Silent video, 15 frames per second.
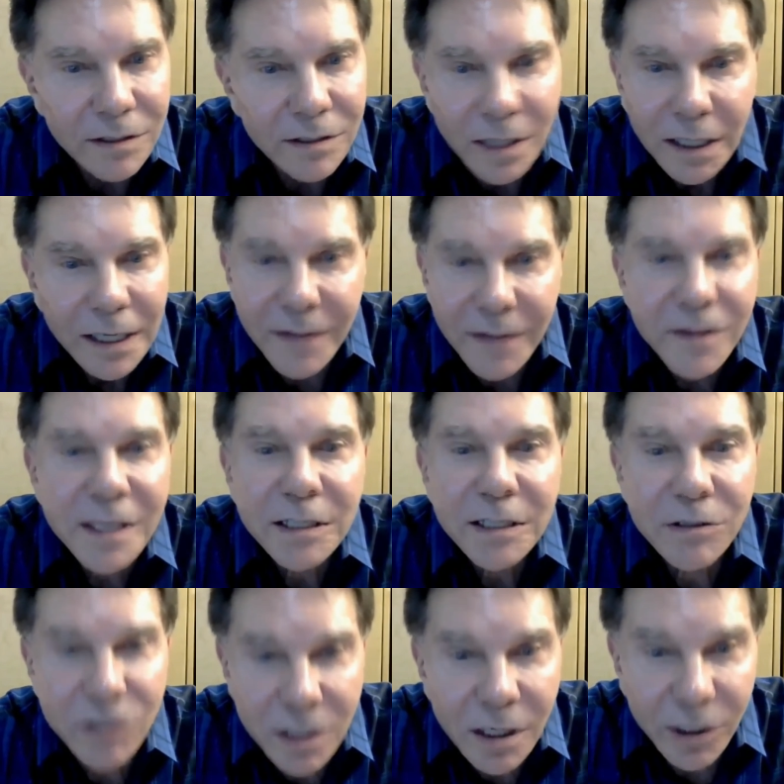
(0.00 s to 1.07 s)
And this
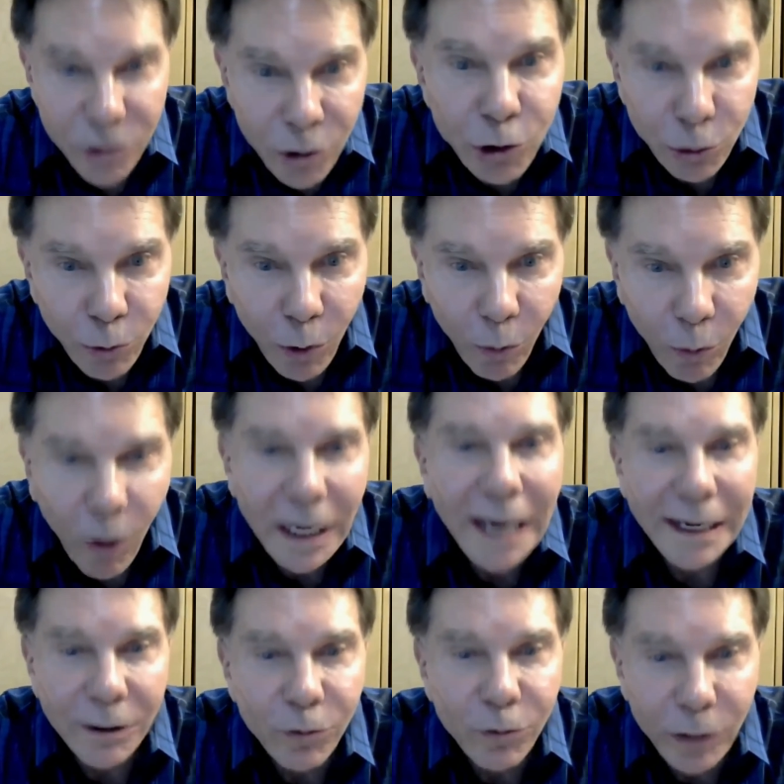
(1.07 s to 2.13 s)
is an unusual one.
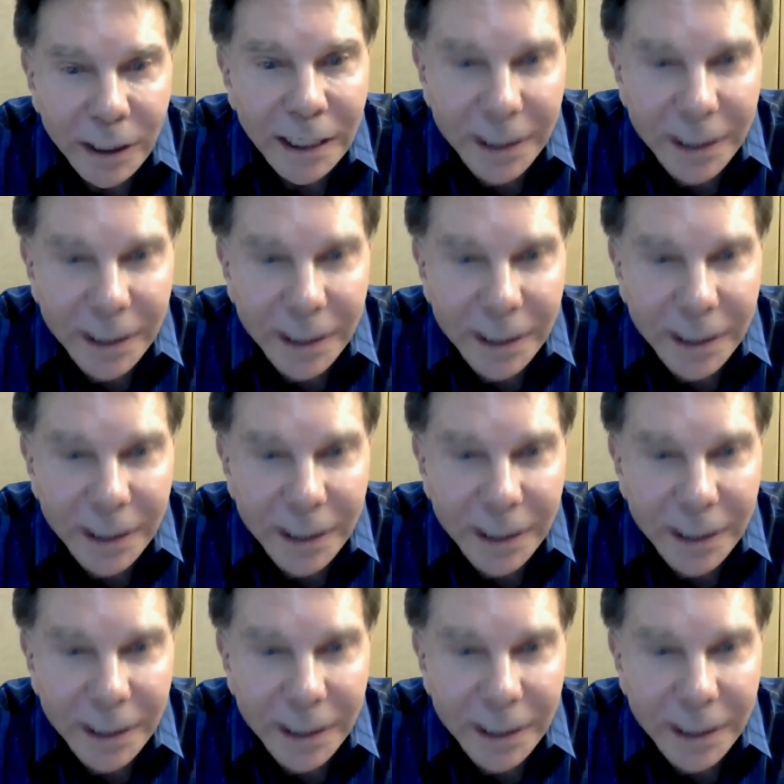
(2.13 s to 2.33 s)
I agree.